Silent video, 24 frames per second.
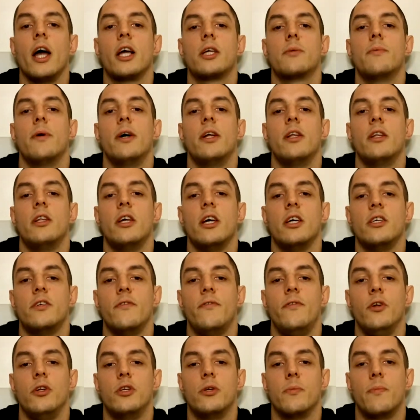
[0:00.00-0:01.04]
X-Men
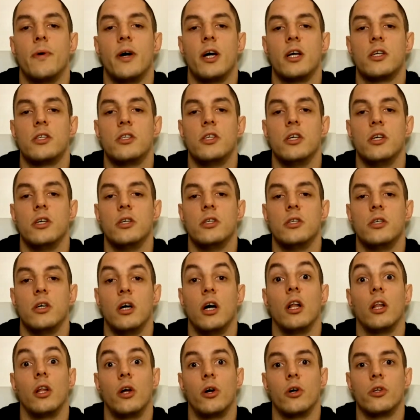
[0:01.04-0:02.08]
Days of Future Past does
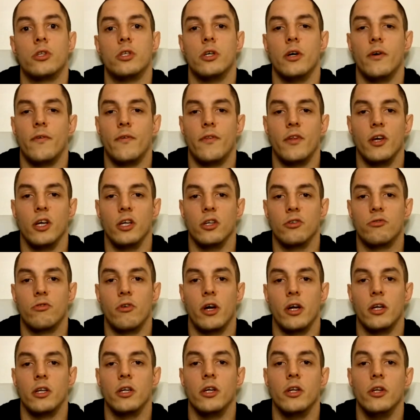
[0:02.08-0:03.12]
a lot of things
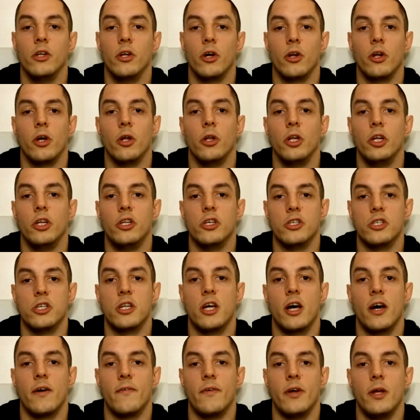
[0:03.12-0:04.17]
right. Not only does
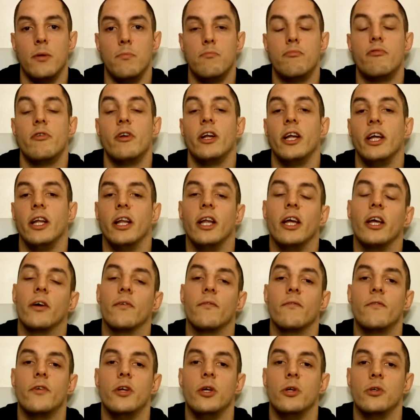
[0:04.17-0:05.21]
it have a brilliantly
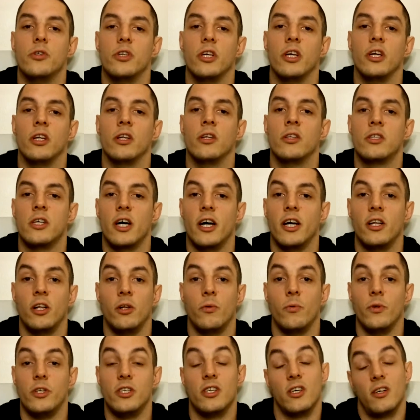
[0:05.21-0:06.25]
confusing
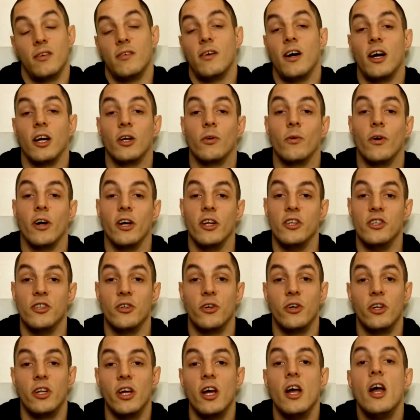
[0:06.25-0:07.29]
title, which I quite
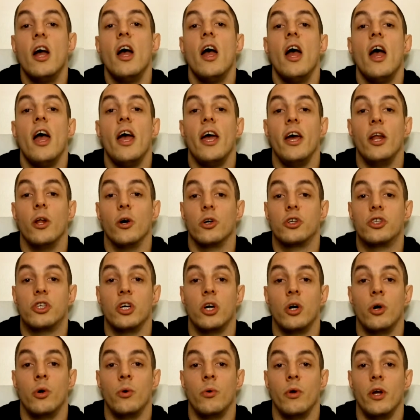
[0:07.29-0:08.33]
enjoyed, it
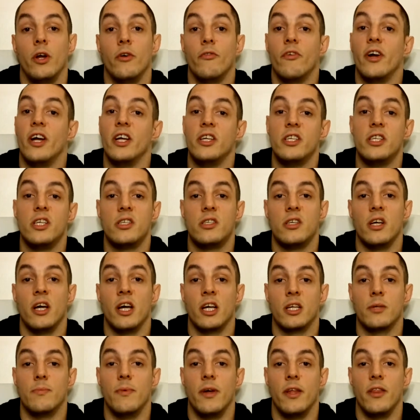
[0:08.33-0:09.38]
also erases
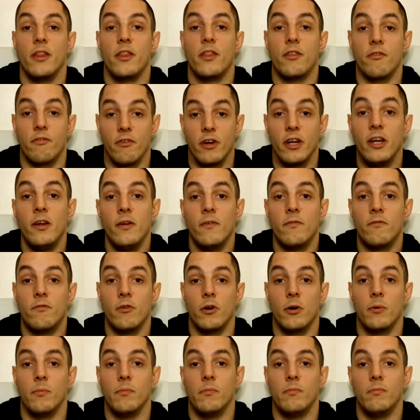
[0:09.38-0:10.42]
X-Men 3
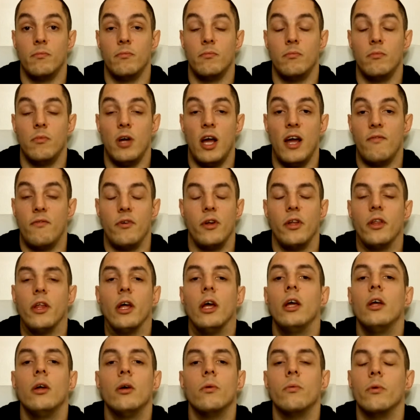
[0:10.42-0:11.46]
from
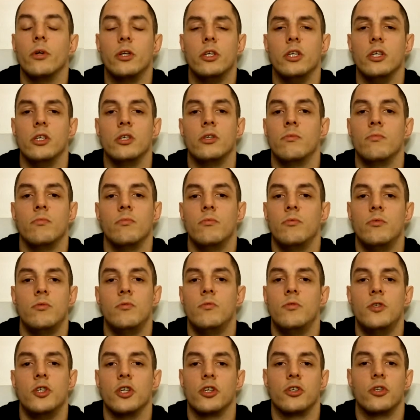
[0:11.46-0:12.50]
everything, which is
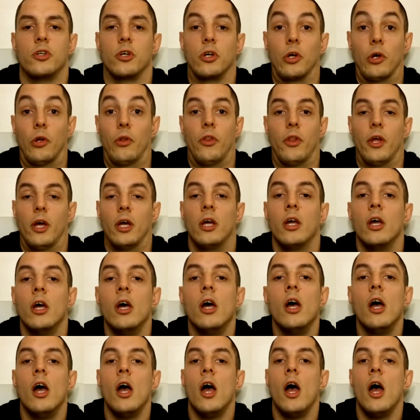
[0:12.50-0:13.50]
just a good thing.